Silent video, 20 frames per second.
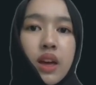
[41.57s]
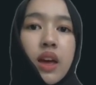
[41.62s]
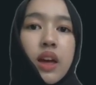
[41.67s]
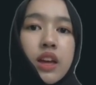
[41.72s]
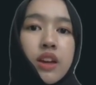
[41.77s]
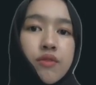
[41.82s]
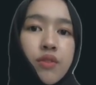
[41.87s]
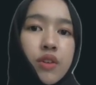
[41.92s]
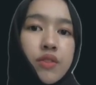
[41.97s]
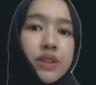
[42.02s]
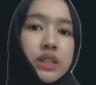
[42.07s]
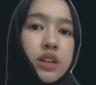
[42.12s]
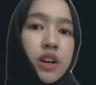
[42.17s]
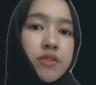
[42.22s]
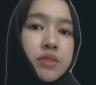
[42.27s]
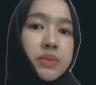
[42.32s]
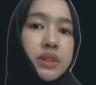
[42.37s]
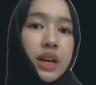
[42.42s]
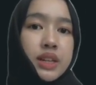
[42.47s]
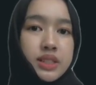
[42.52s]
involving
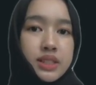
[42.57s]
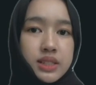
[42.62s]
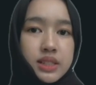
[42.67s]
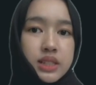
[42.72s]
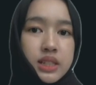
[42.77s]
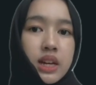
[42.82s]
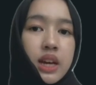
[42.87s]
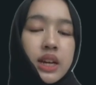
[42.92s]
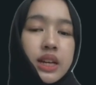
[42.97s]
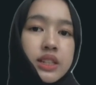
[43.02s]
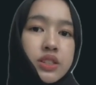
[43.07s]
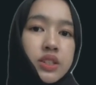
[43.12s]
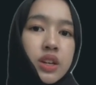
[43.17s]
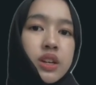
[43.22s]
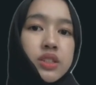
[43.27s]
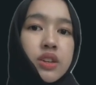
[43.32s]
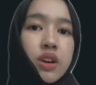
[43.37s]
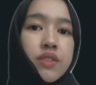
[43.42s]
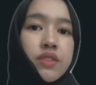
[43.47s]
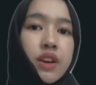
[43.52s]
government agency in
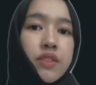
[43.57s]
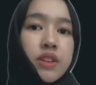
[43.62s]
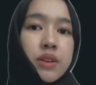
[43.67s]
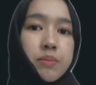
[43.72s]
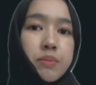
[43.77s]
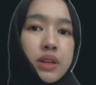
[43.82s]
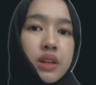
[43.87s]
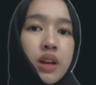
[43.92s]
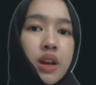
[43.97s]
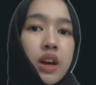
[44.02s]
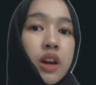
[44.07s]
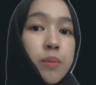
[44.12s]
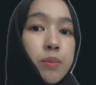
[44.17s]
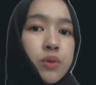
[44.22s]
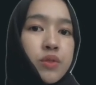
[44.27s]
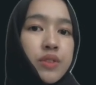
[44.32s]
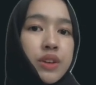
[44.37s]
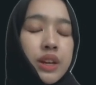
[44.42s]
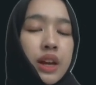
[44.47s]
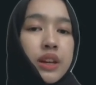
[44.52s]
charge of developing,
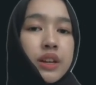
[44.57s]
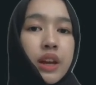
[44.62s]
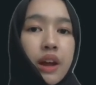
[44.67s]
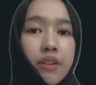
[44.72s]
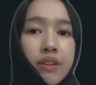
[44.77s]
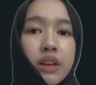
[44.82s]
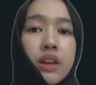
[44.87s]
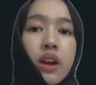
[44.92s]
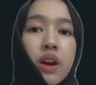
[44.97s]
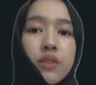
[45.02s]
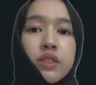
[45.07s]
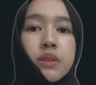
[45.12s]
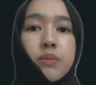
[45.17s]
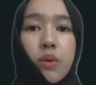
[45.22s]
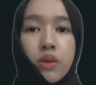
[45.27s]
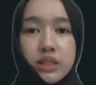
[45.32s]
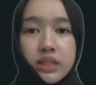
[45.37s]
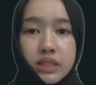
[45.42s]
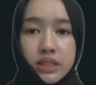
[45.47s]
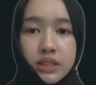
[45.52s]
approving and carrying out the
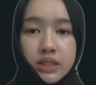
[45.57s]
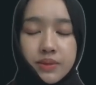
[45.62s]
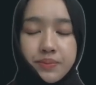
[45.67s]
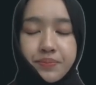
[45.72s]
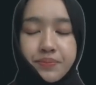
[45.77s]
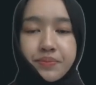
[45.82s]
policies.